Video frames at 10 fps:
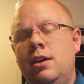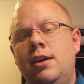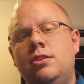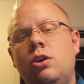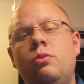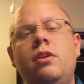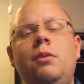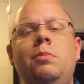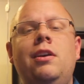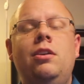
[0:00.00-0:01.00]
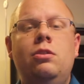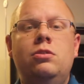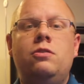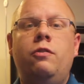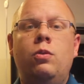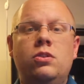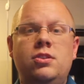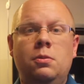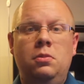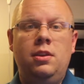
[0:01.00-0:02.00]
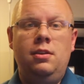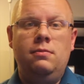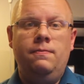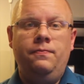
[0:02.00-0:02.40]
It's already being used for something.